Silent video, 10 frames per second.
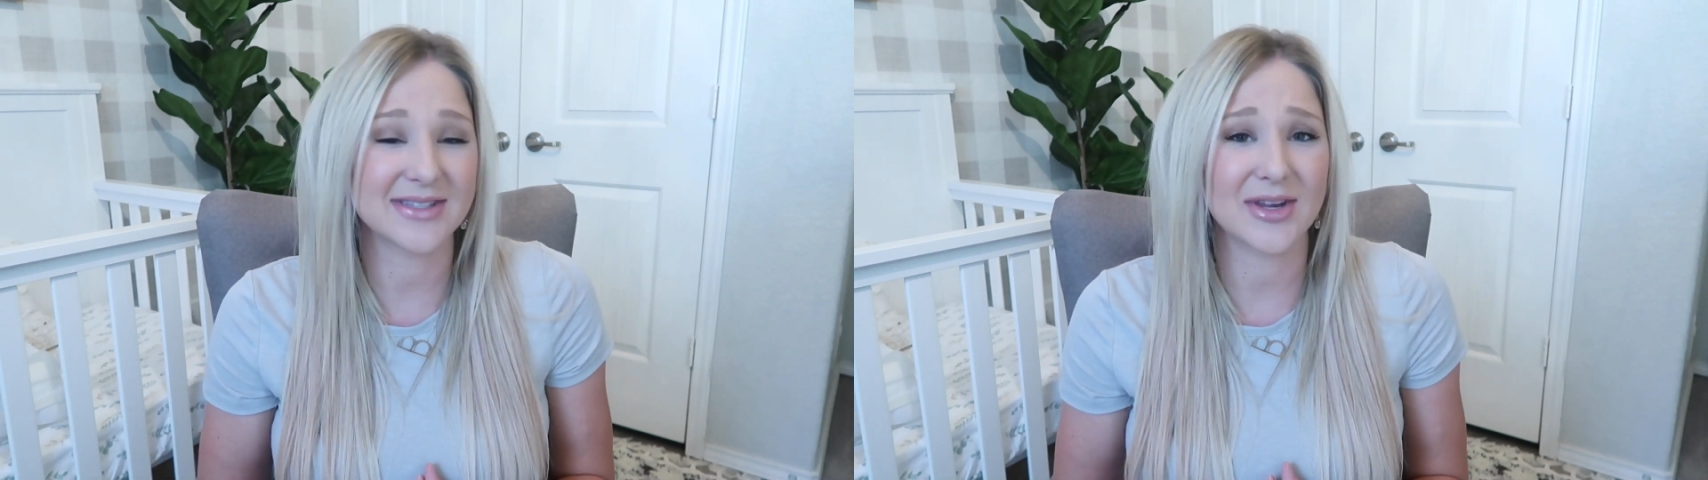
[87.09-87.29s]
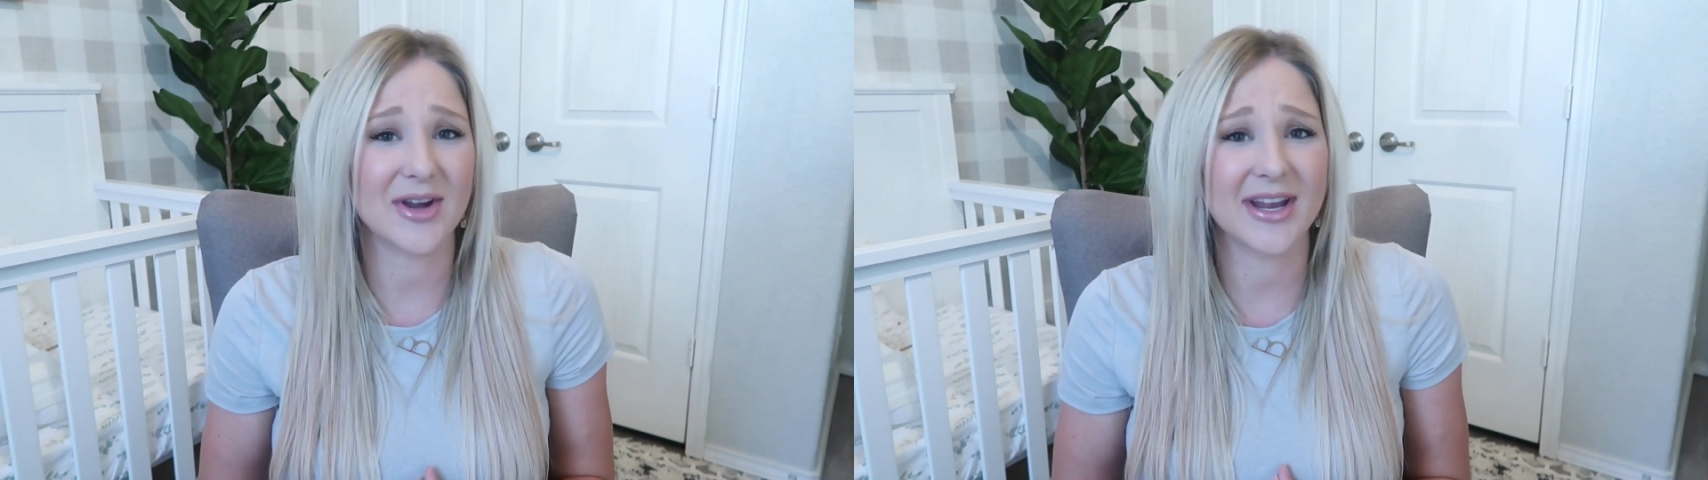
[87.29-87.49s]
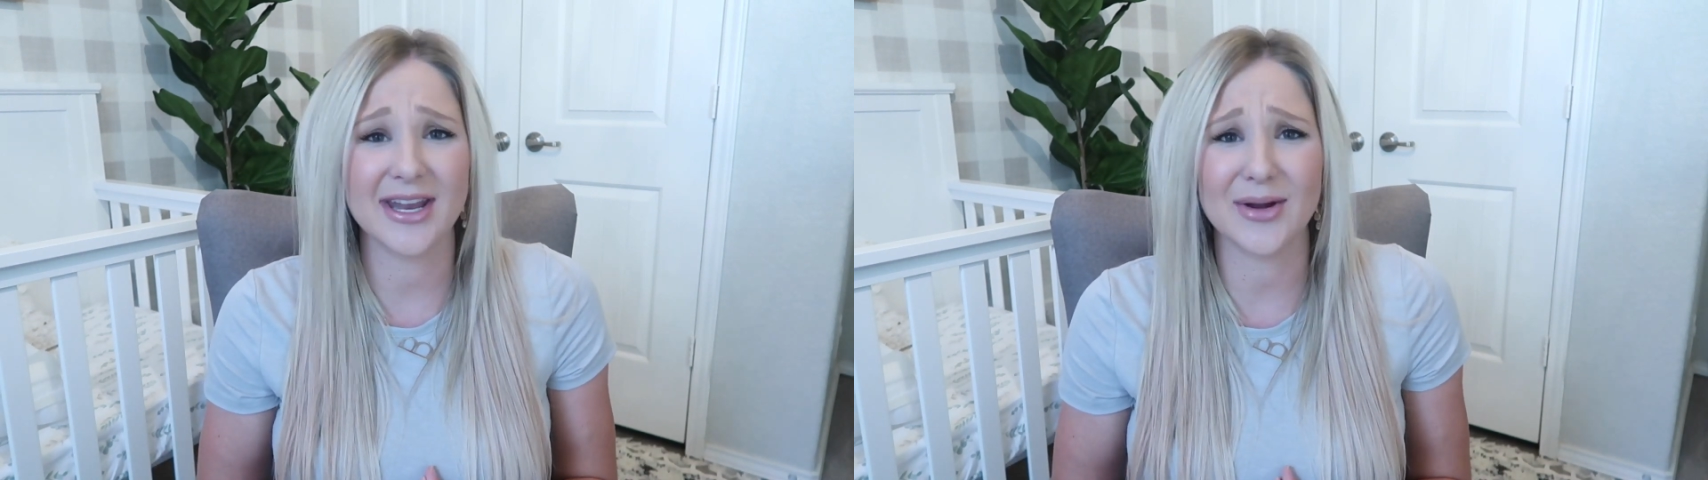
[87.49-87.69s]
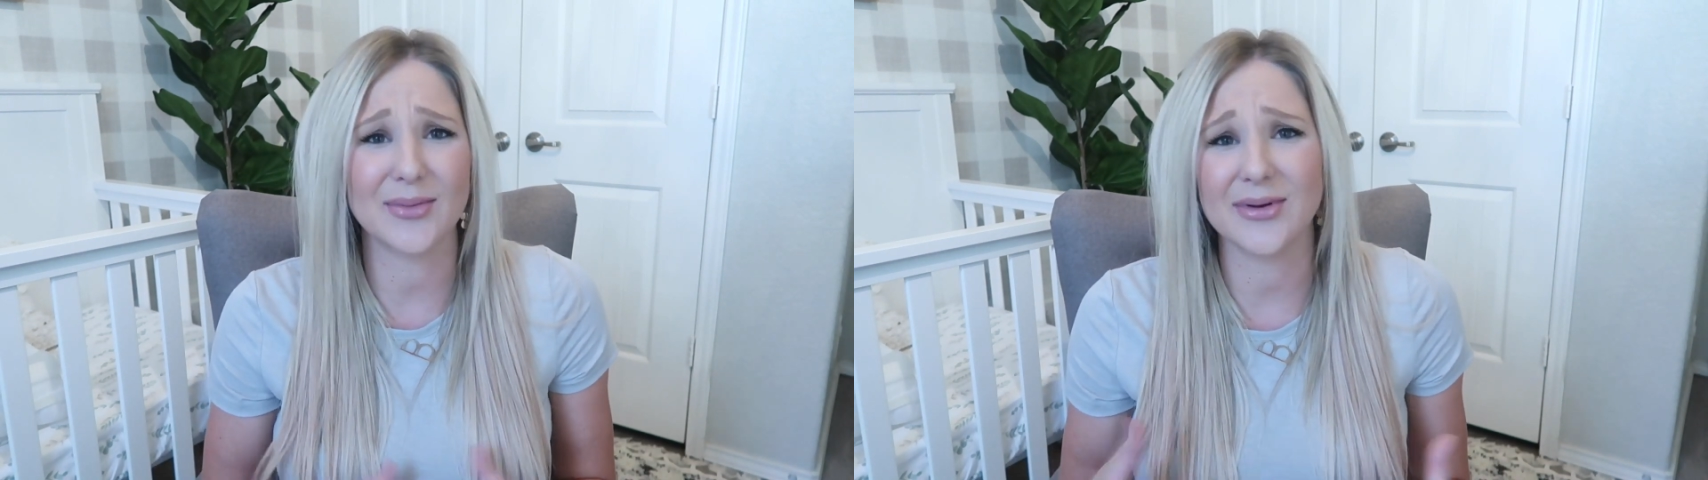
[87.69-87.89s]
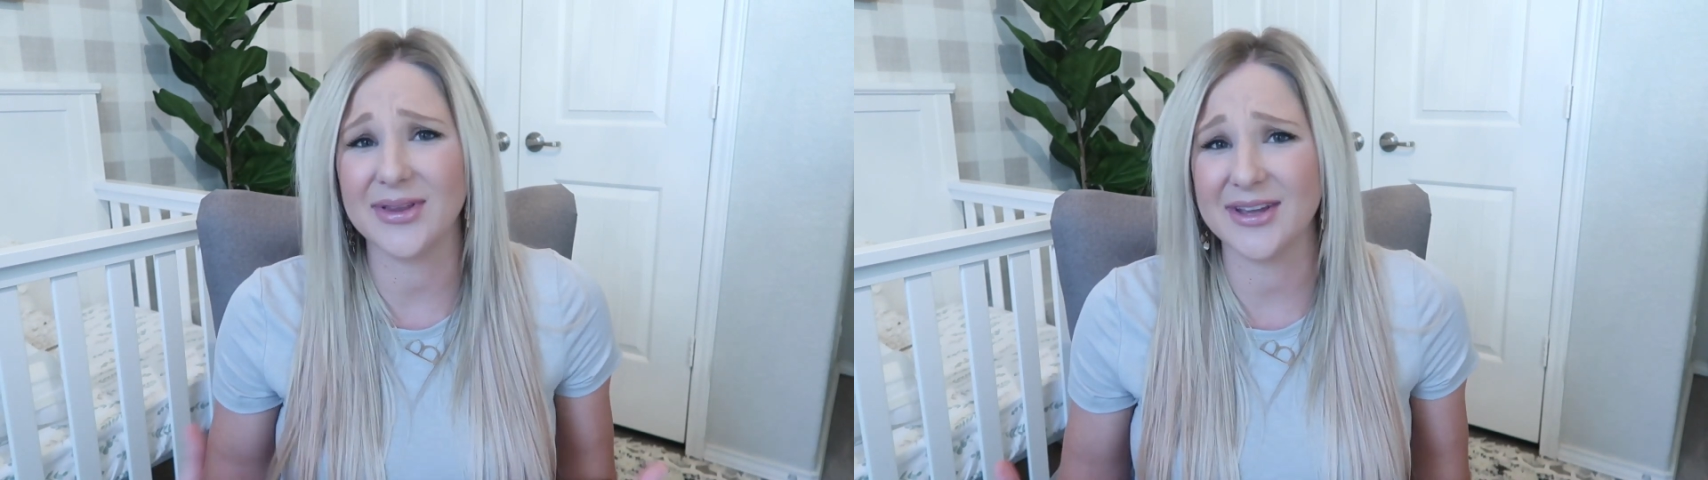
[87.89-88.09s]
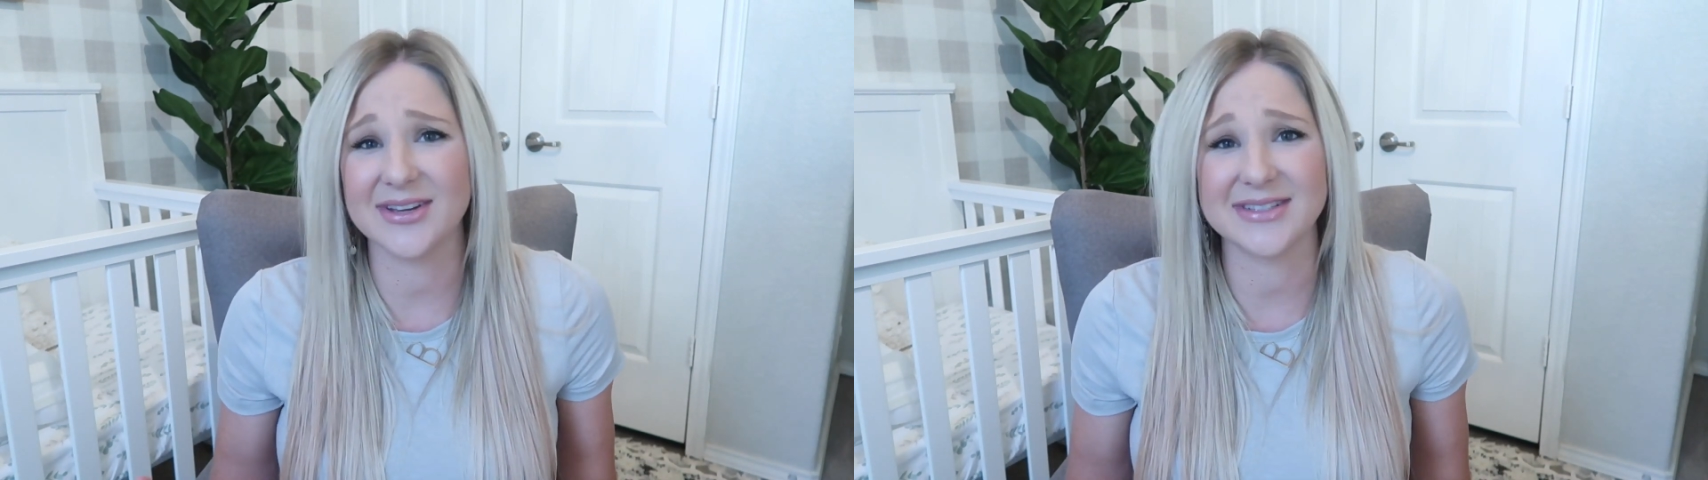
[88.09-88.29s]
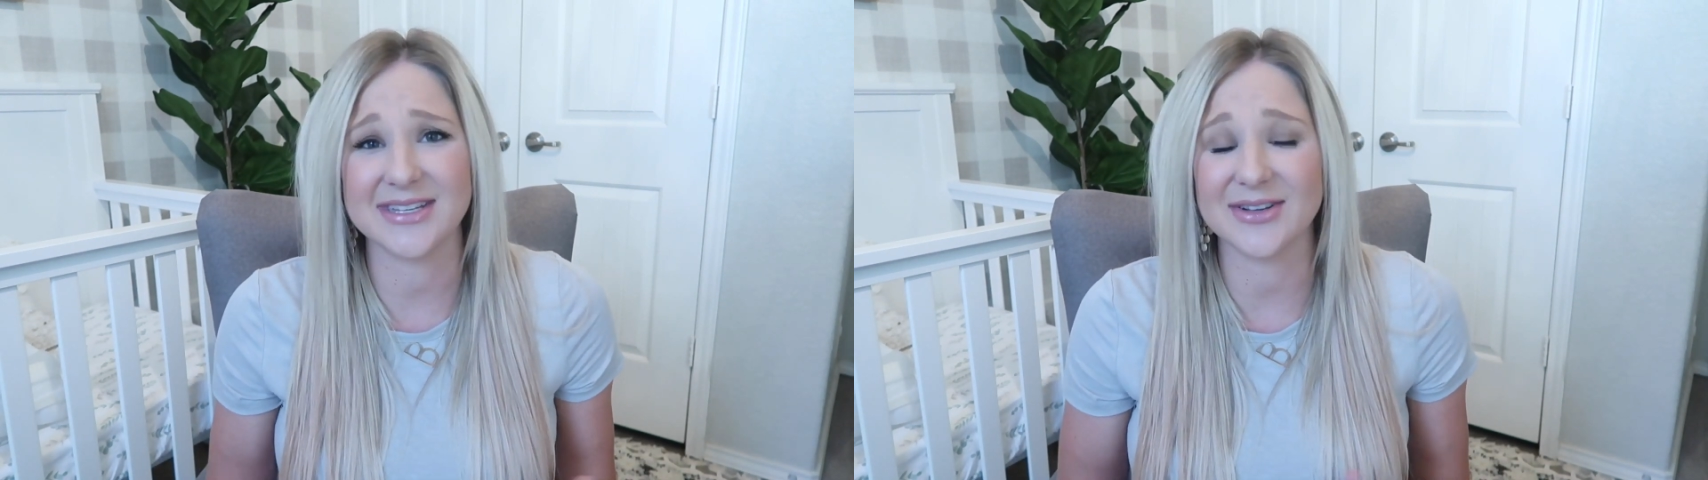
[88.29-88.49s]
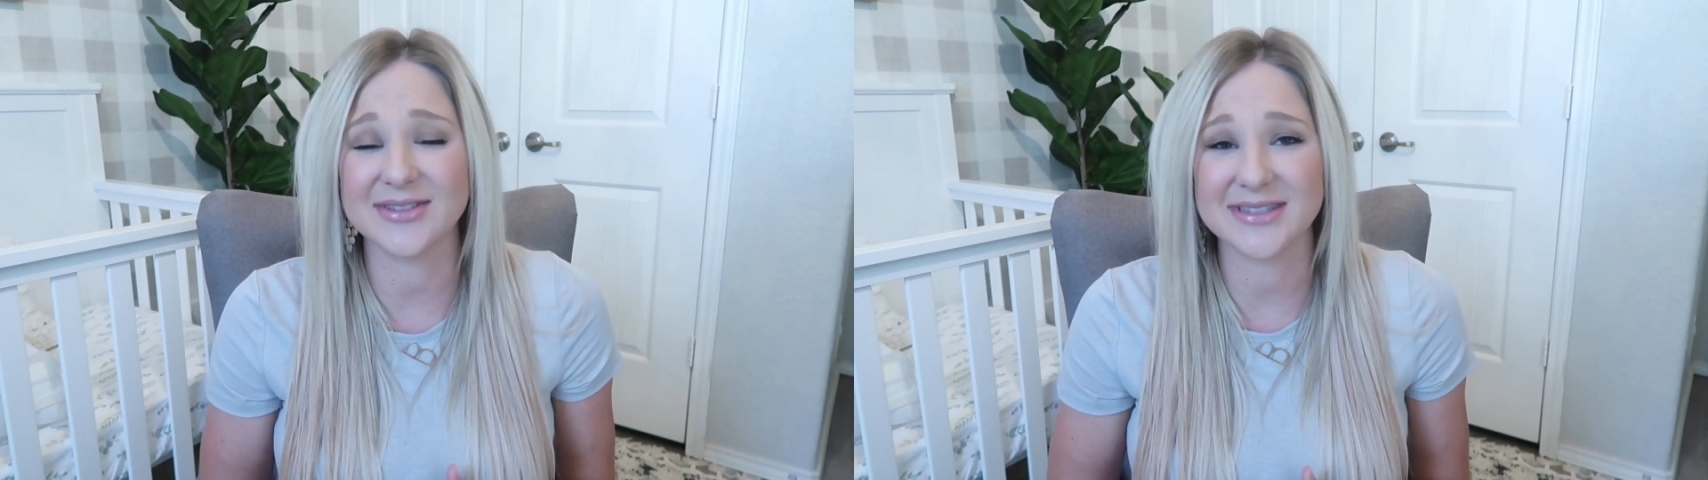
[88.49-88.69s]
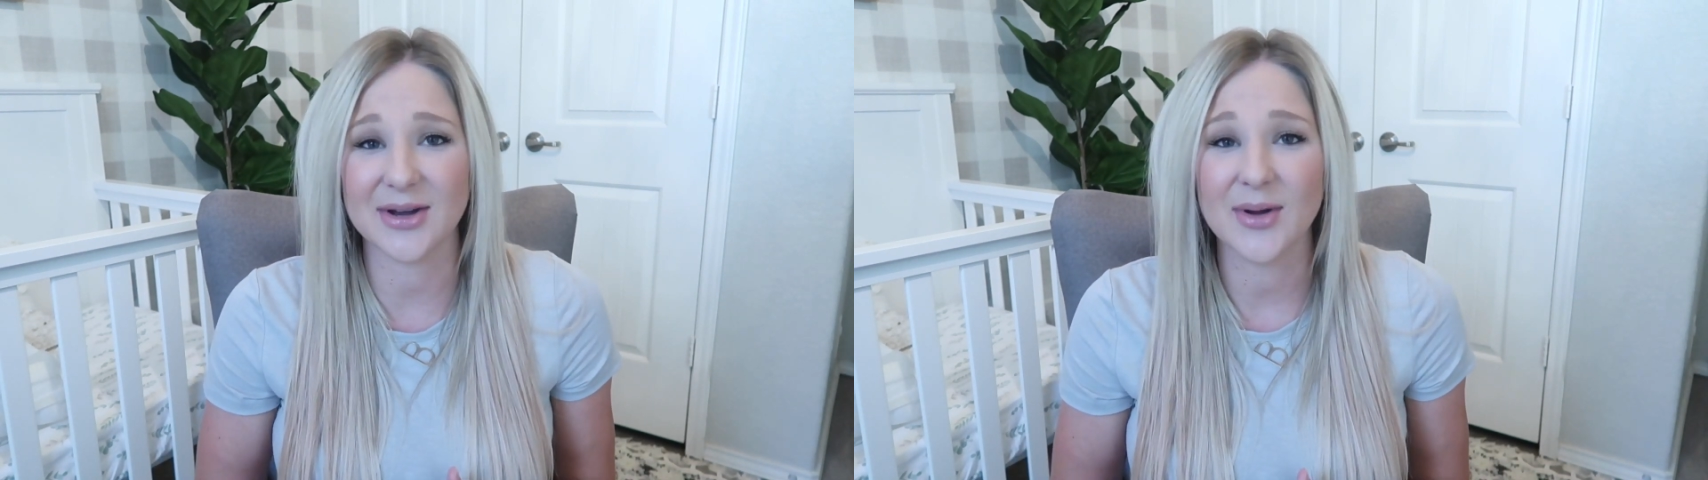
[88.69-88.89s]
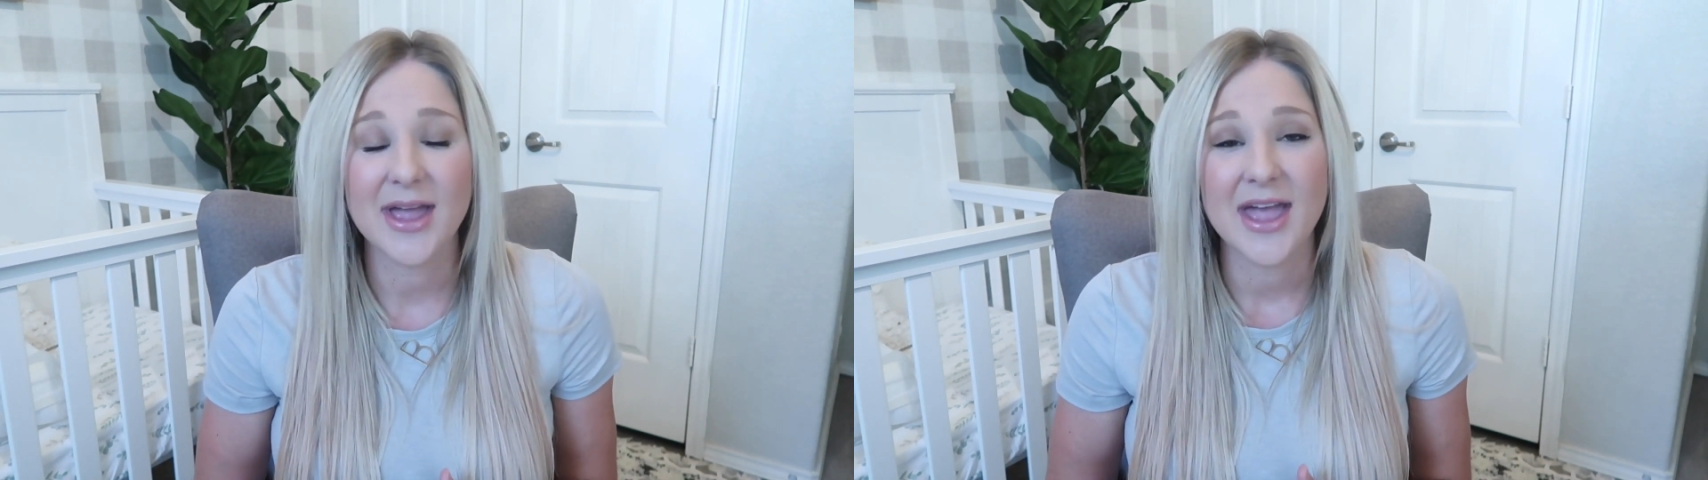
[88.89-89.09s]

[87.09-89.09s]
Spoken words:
So you're getting a really good deal. So